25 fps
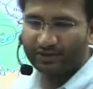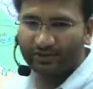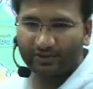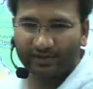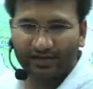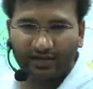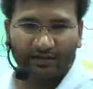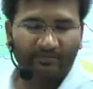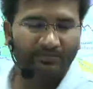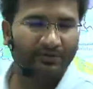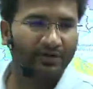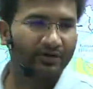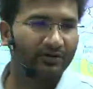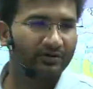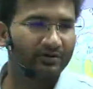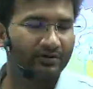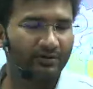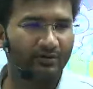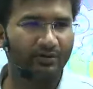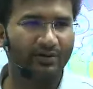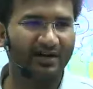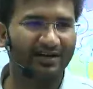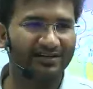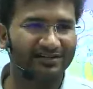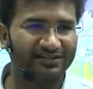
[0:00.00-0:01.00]
come down.
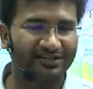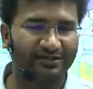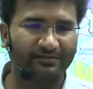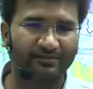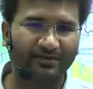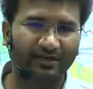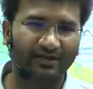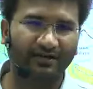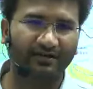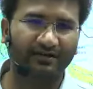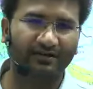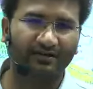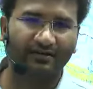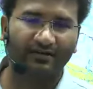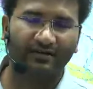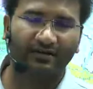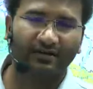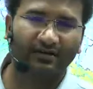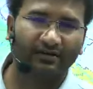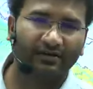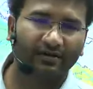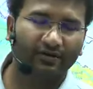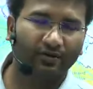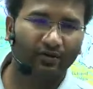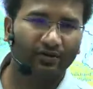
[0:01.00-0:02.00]
Look at Shimla.
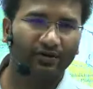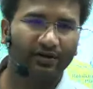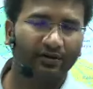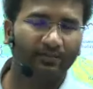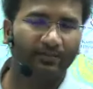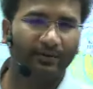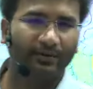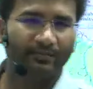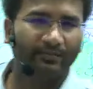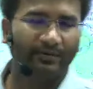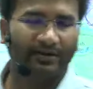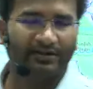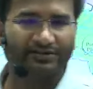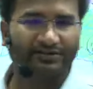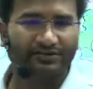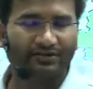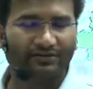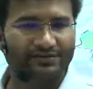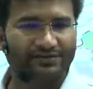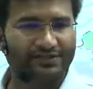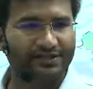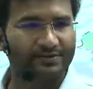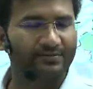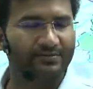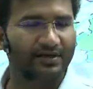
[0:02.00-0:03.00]
The total population of
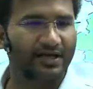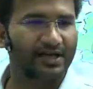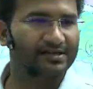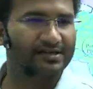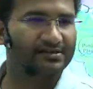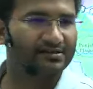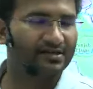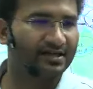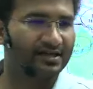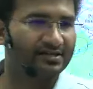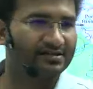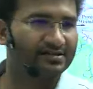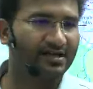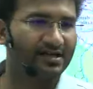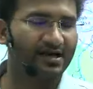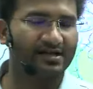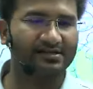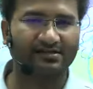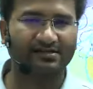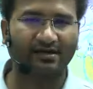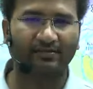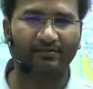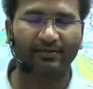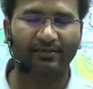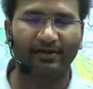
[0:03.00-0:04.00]
Shimla is less as
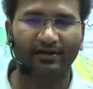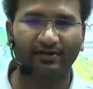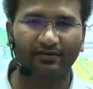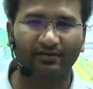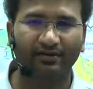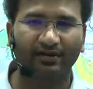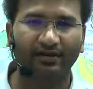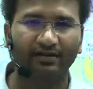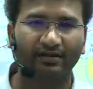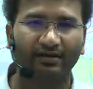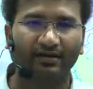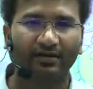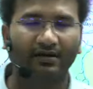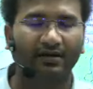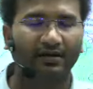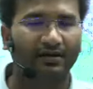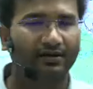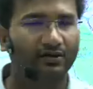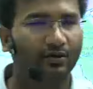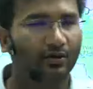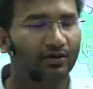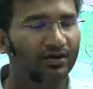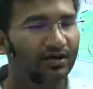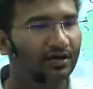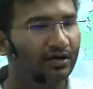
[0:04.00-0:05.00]
compared to the
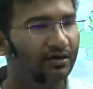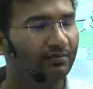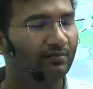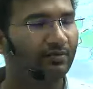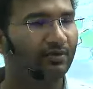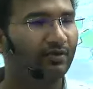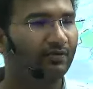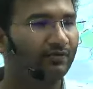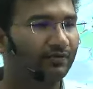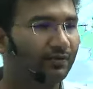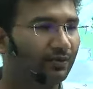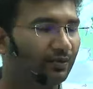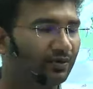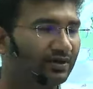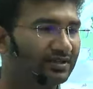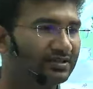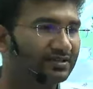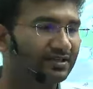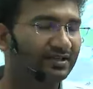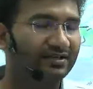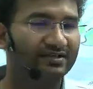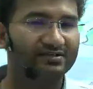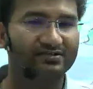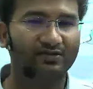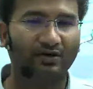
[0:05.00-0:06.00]
total number of tourists.
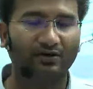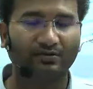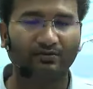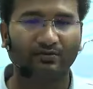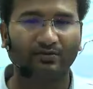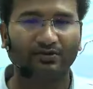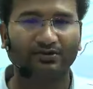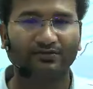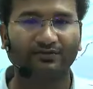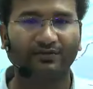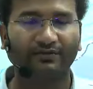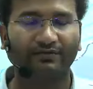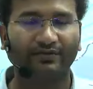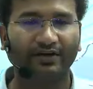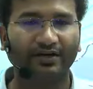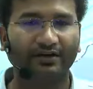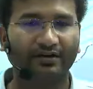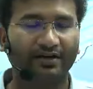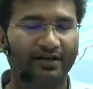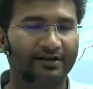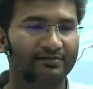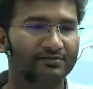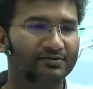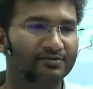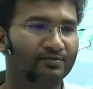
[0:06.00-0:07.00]
It is almost 15
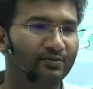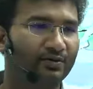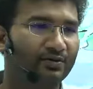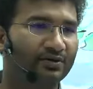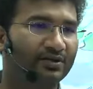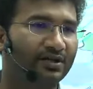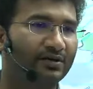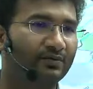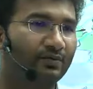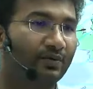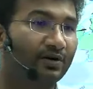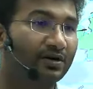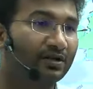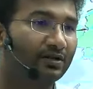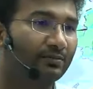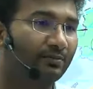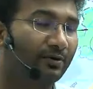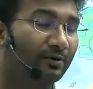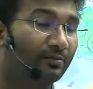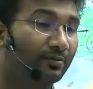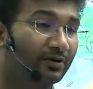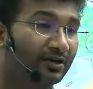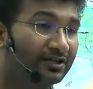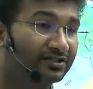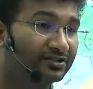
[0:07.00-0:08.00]
times more than what the
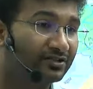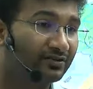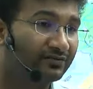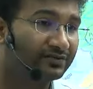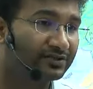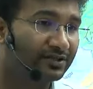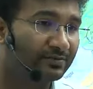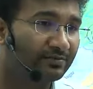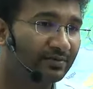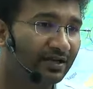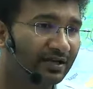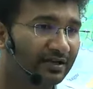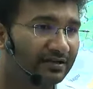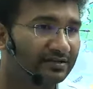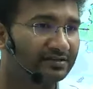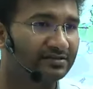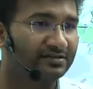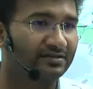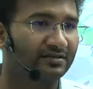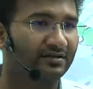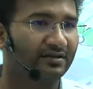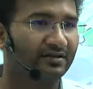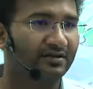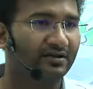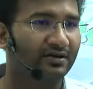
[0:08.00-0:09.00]
population of Shimla is.
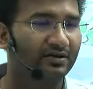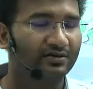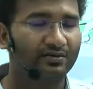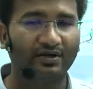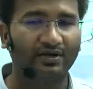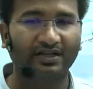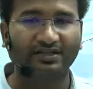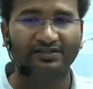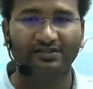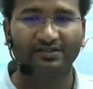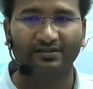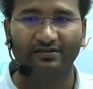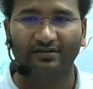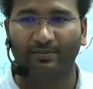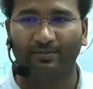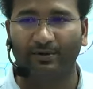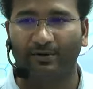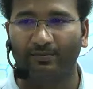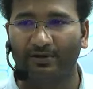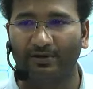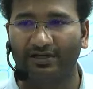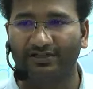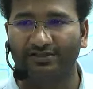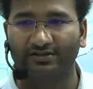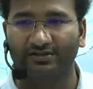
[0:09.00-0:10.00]
Today, the
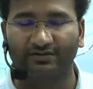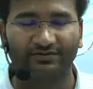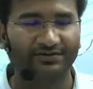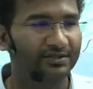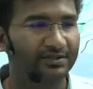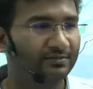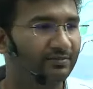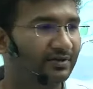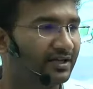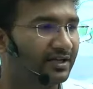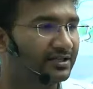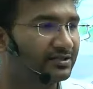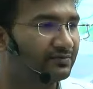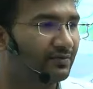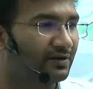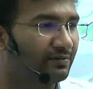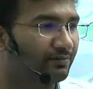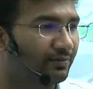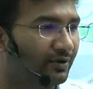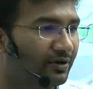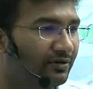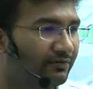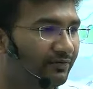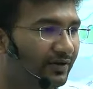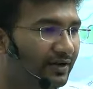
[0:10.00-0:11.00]
population of Shimla is
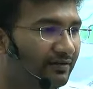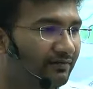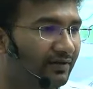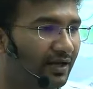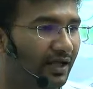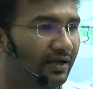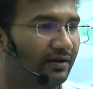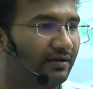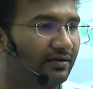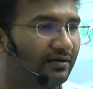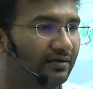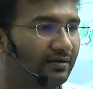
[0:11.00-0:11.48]
1.5 lakh.